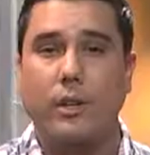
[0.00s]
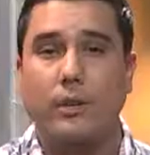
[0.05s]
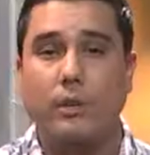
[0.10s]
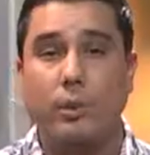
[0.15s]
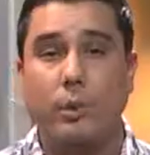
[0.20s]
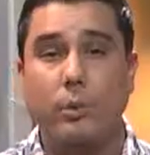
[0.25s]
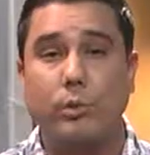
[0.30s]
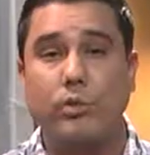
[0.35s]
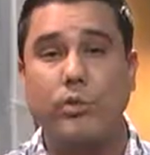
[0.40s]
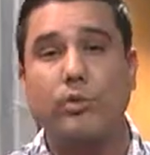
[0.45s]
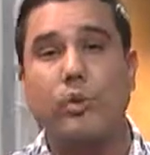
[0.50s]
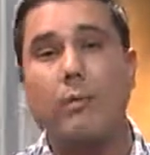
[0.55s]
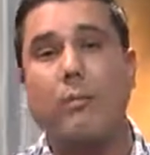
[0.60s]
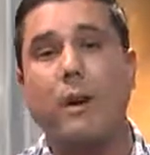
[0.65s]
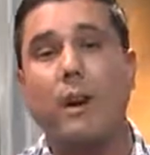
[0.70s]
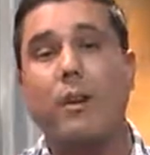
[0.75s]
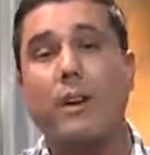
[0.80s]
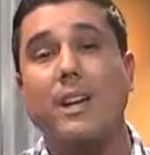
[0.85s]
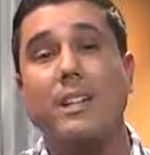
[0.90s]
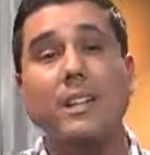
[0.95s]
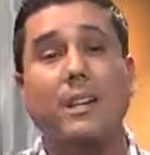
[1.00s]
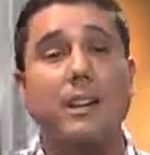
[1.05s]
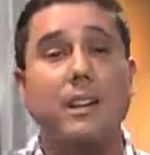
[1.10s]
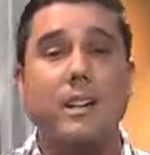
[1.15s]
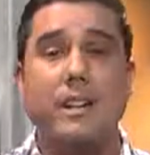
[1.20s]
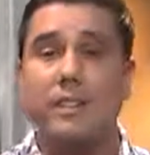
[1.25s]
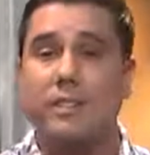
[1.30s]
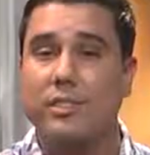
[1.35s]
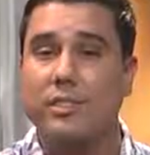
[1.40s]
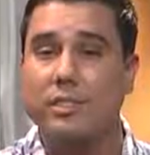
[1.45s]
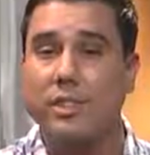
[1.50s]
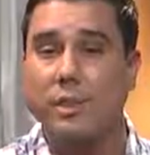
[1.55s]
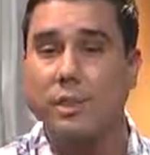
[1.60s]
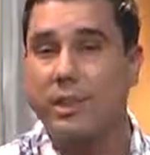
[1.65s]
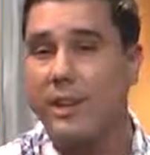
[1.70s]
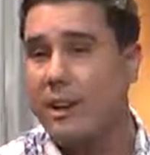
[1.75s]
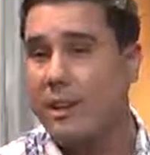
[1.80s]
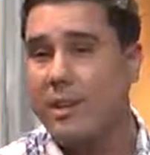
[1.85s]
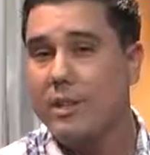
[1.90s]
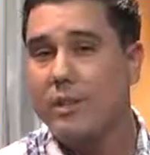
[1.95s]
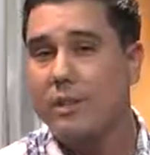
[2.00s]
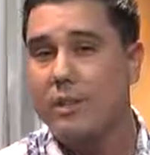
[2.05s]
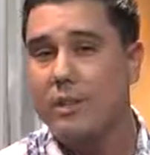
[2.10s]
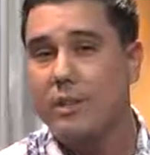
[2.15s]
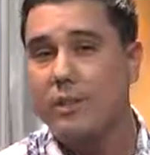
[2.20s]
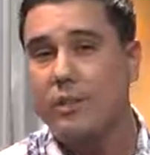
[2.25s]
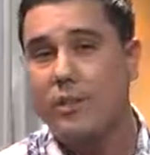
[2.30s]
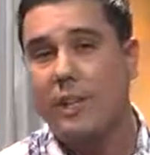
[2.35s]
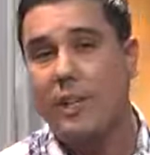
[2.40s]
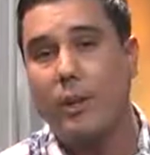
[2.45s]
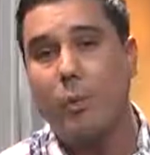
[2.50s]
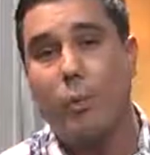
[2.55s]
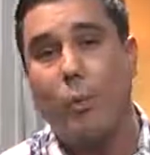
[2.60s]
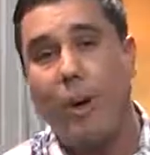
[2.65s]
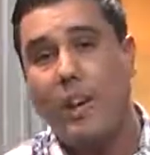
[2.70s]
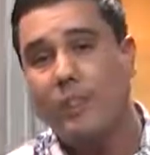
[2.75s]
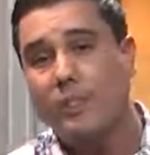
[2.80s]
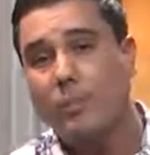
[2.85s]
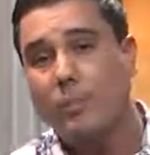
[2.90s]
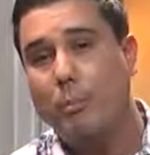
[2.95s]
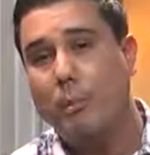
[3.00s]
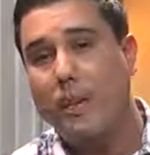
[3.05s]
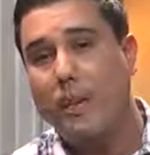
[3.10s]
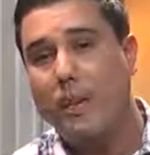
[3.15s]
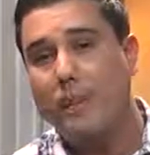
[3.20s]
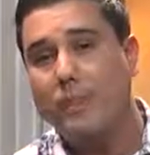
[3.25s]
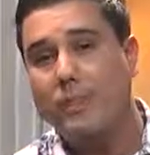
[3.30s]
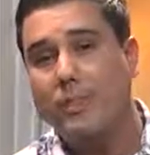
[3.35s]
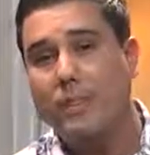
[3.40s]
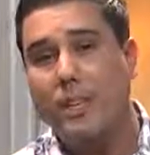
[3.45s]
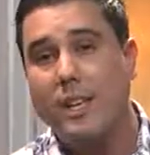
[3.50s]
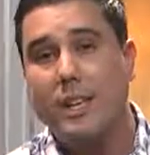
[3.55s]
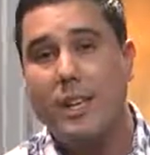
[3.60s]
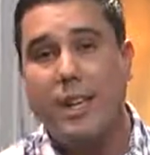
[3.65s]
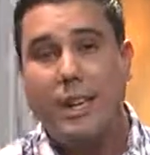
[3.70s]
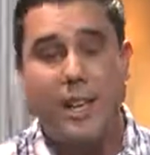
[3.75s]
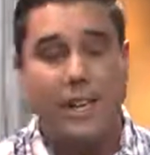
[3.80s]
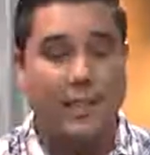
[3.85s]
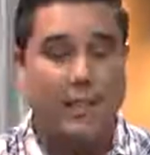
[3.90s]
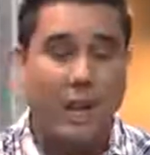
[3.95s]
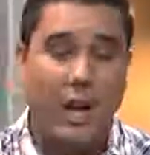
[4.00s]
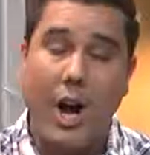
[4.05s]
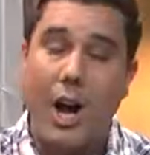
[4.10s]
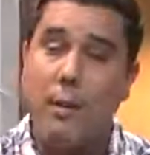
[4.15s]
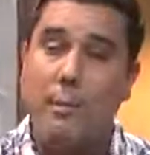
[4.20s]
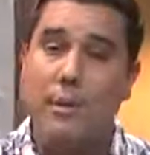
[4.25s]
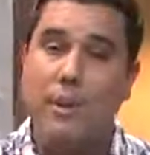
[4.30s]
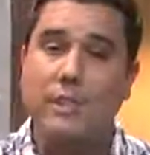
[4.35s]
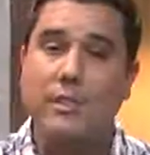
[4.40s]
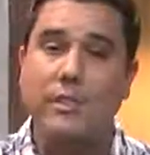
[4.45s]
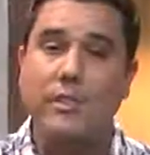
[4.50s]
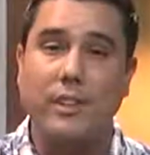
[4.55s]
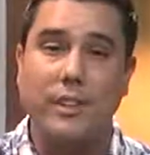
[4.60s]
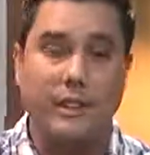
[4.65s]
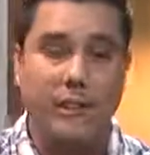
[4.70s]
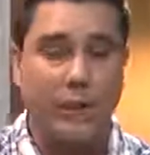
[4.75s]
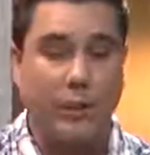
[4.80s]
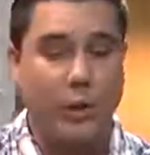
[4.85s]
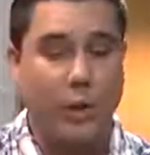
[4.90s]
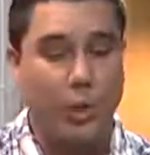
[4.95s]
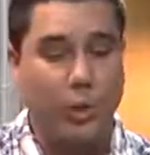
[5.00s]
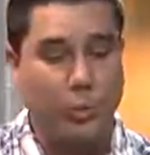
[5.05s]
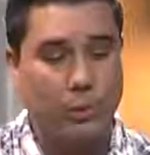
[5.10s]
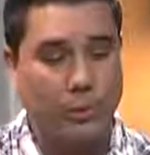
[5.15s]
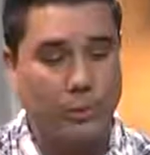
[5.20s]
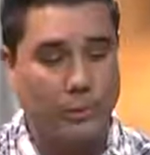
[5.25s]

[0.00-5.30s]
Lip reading: to strip out any unnecessary characters like white space and comments in the code.